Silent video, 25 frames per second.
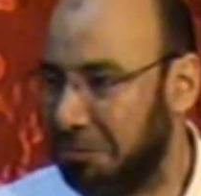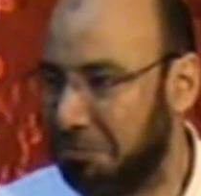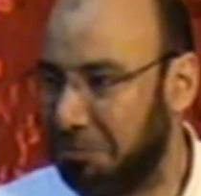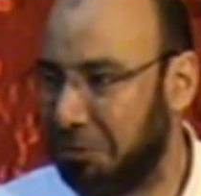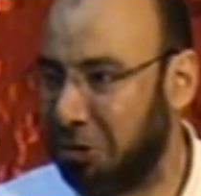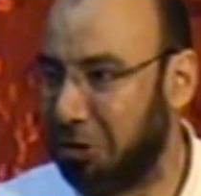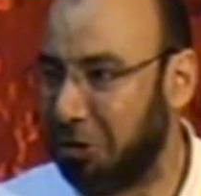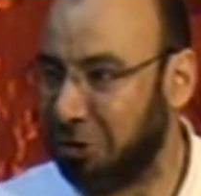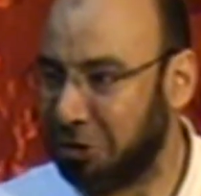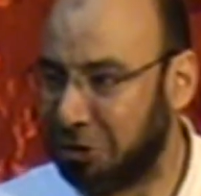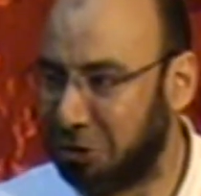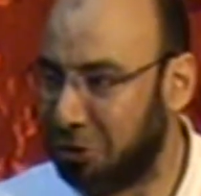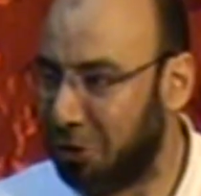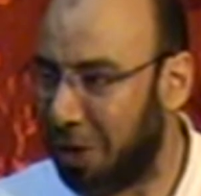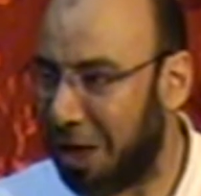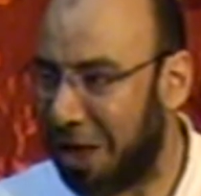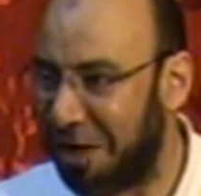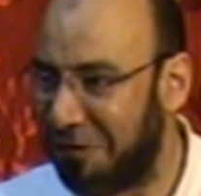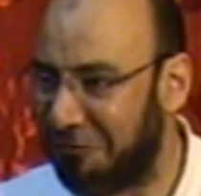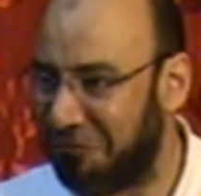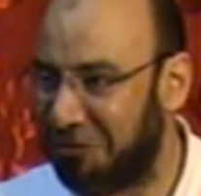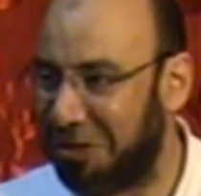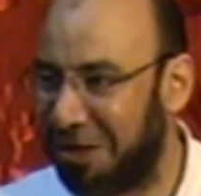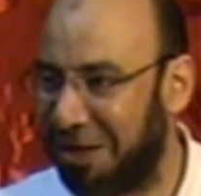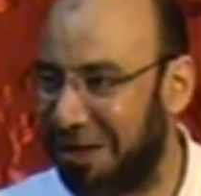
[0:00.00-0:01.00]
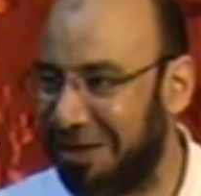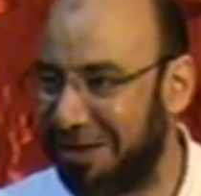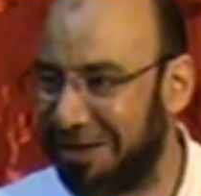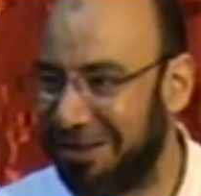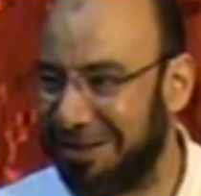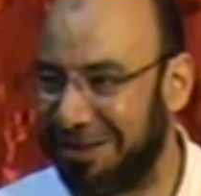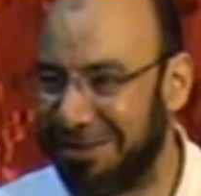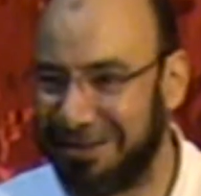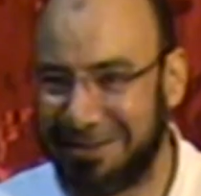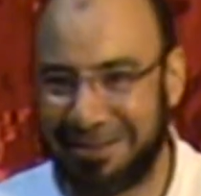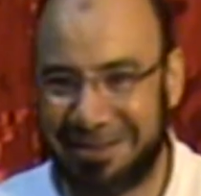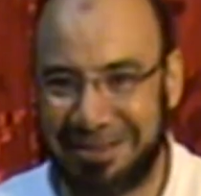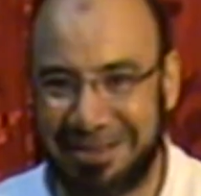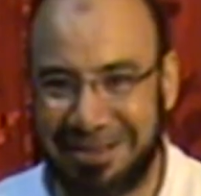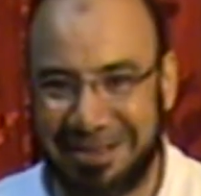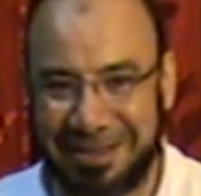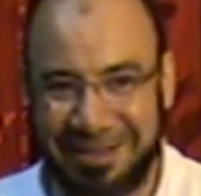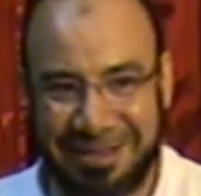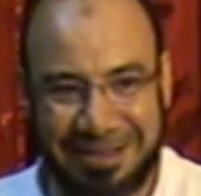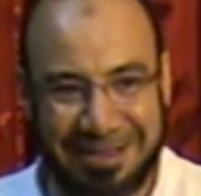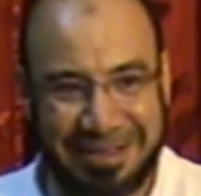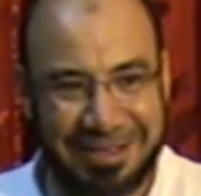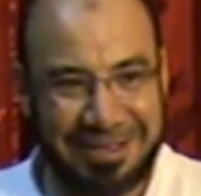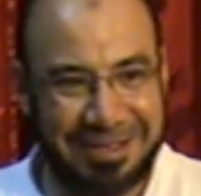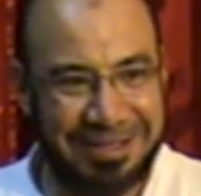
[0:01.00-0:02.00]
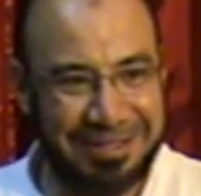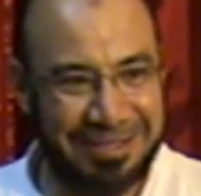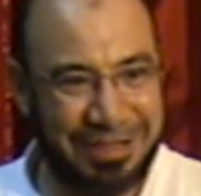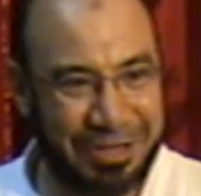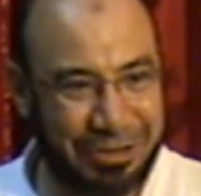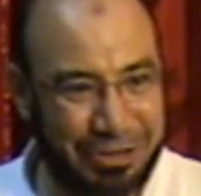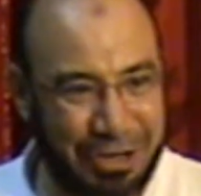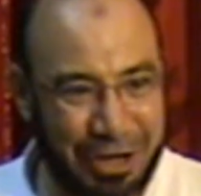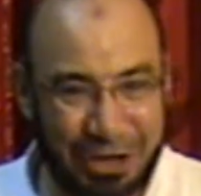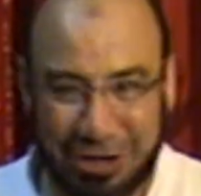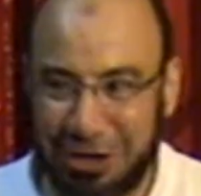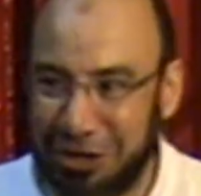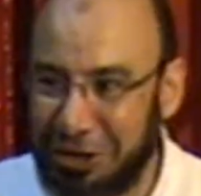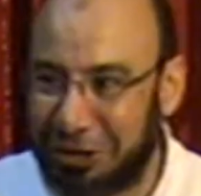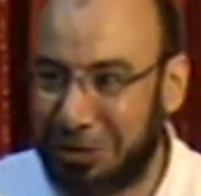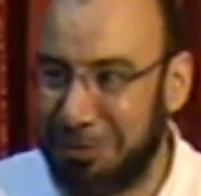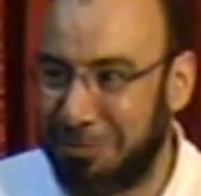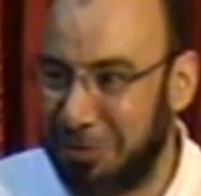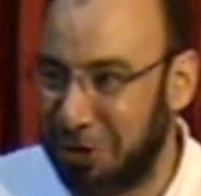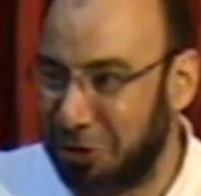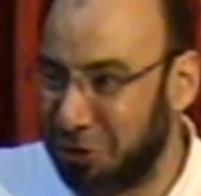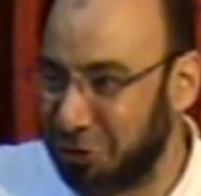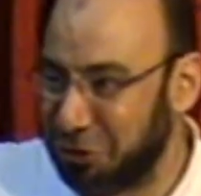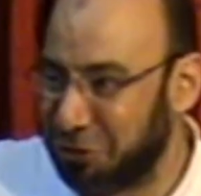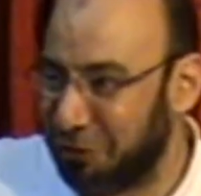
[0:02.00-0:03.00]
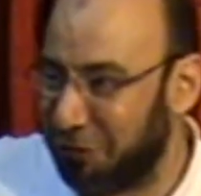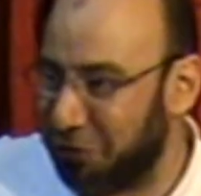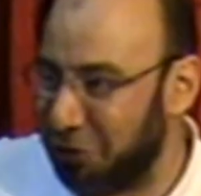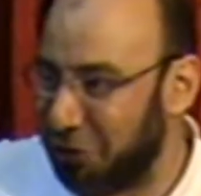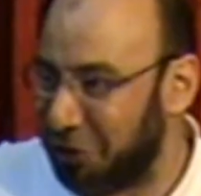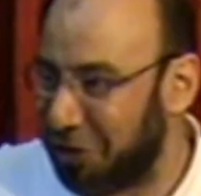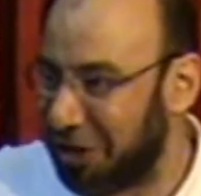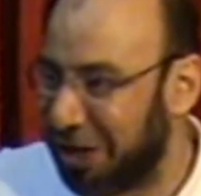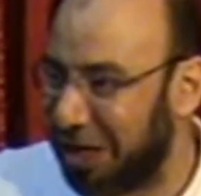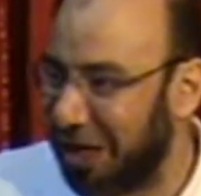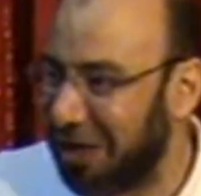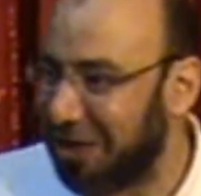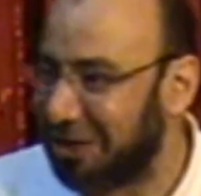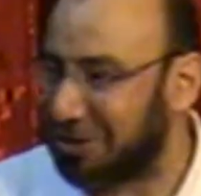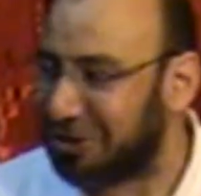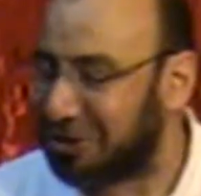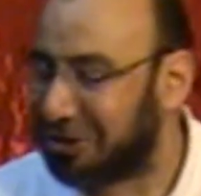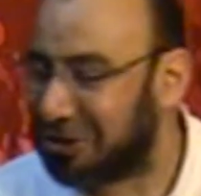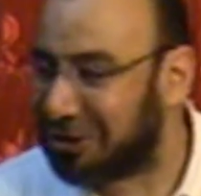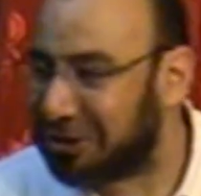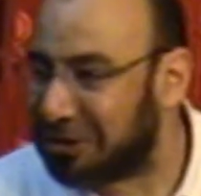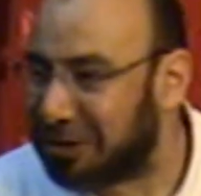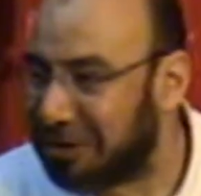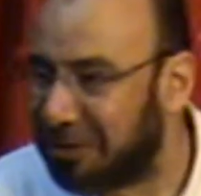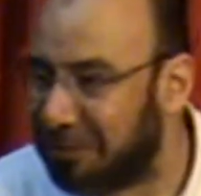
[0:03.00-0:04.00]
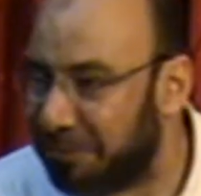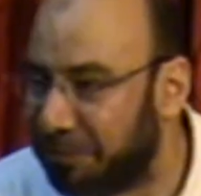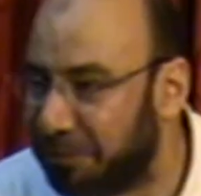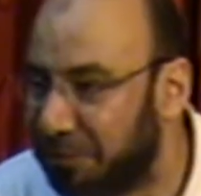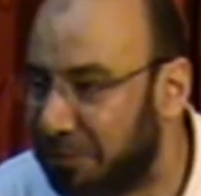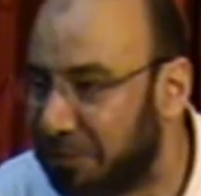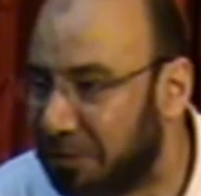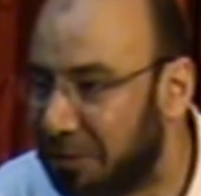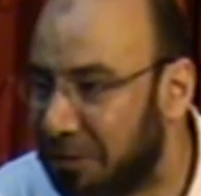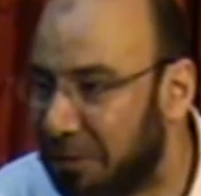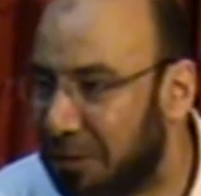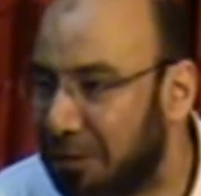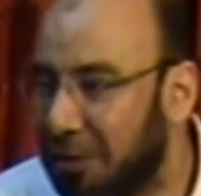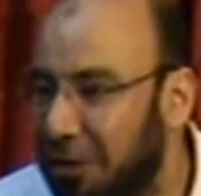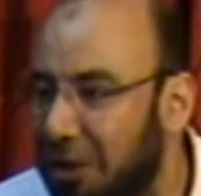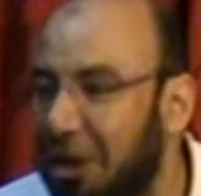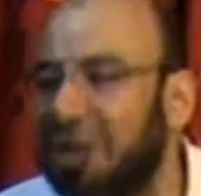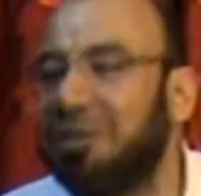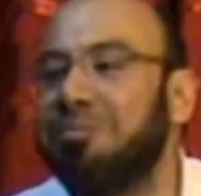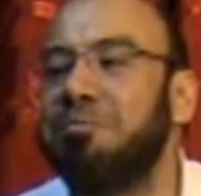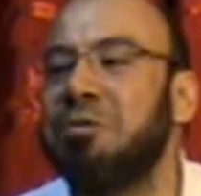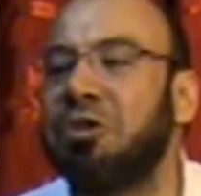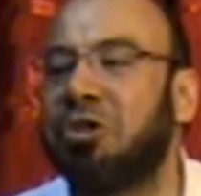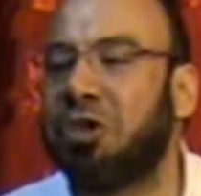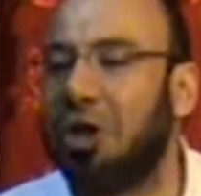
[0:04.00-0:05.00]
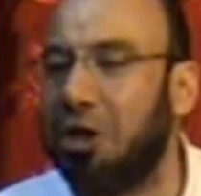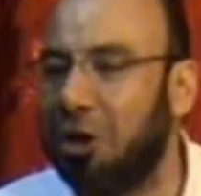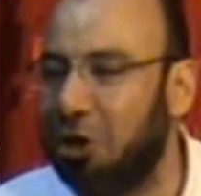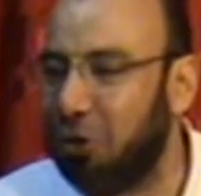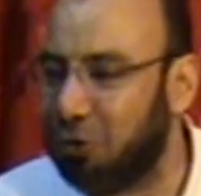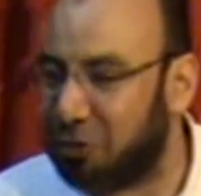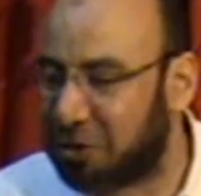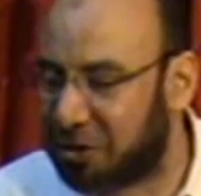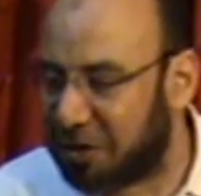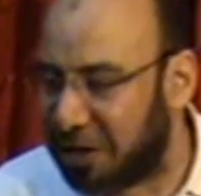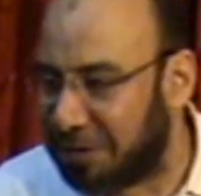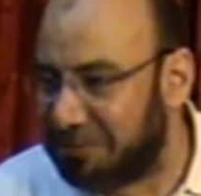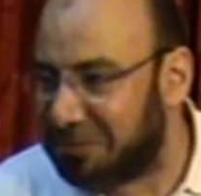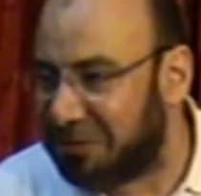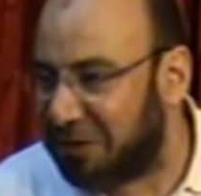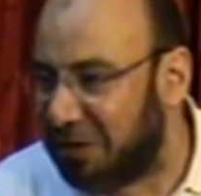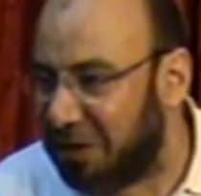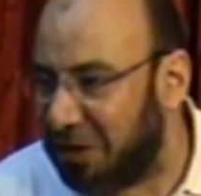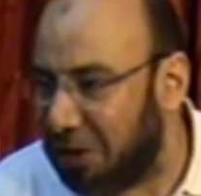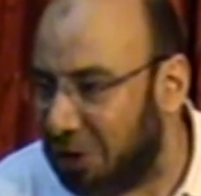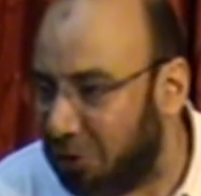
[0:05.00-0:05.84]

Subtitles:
because you have the dignity because of your kids. Let me tell you something,